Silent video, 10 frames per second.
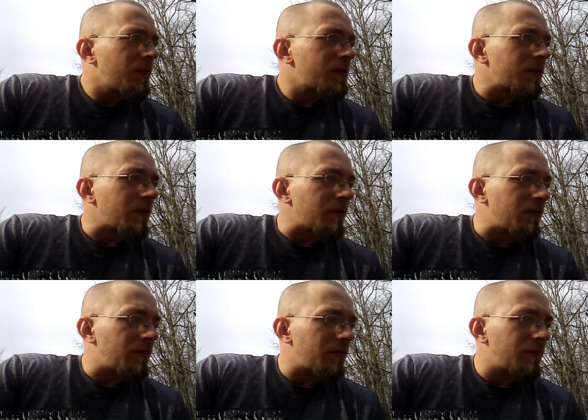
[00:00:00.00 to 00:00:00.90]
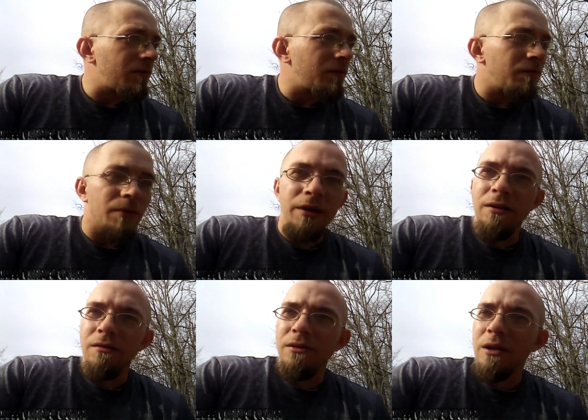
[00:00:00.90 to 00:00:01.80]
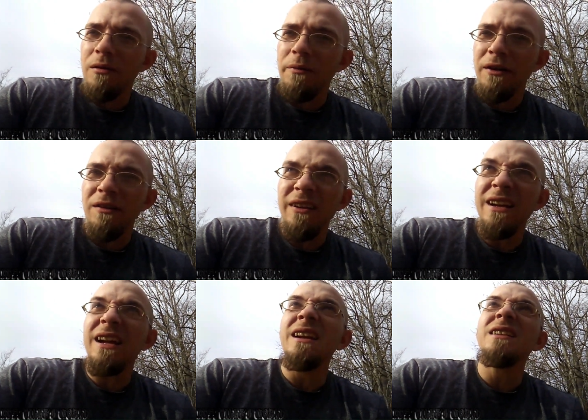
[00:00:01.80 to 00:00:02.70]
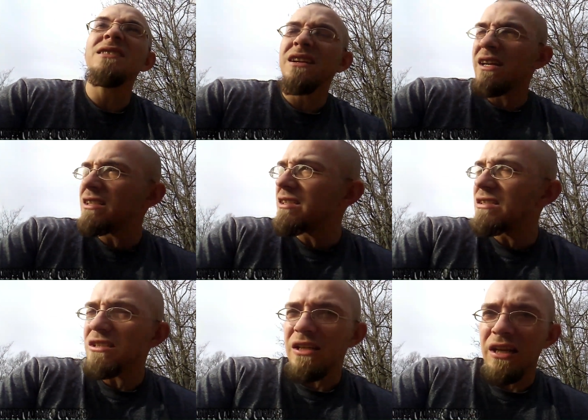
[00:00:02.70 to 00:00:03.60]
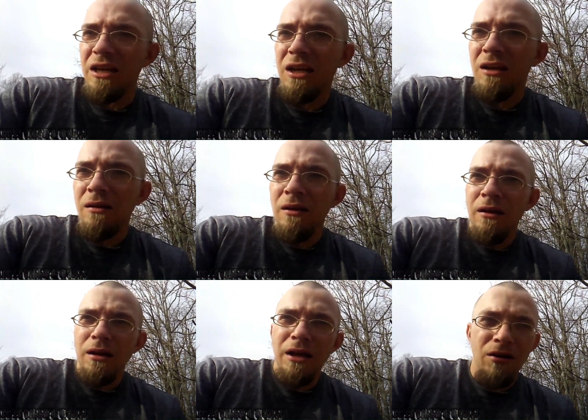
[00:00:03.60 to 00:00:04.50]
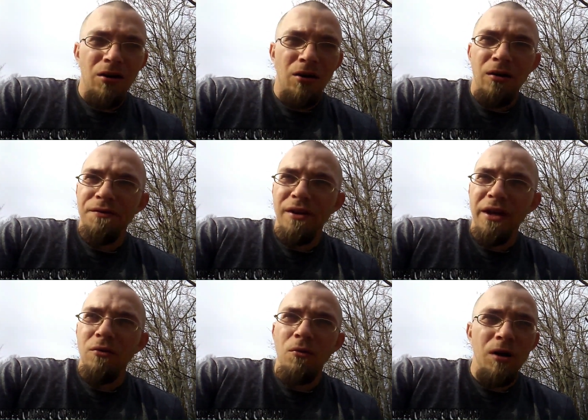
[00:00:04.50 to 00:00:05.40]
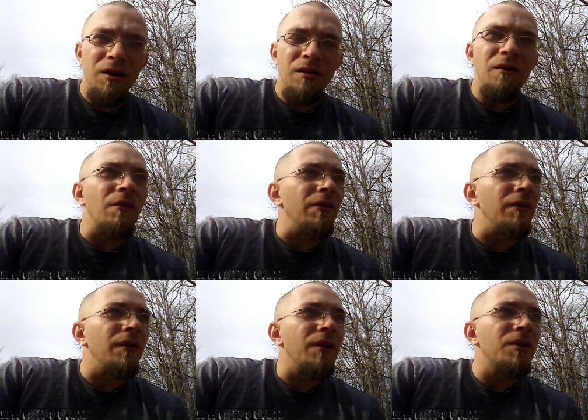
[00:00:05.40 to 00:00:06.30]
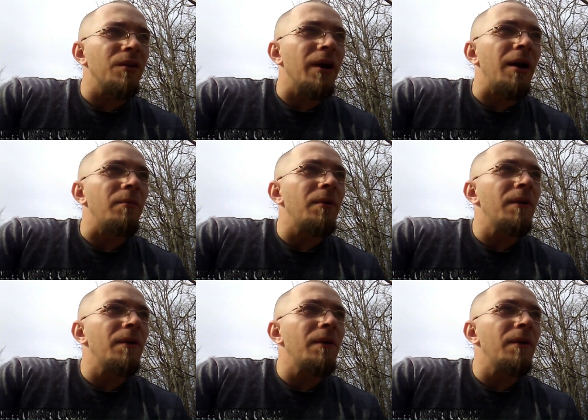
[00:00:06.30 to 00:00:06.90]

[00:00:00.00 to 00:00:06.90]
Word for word: So, but you know, you're coming up here and looking at it, and you're kind of just like in awe of like, what the crap.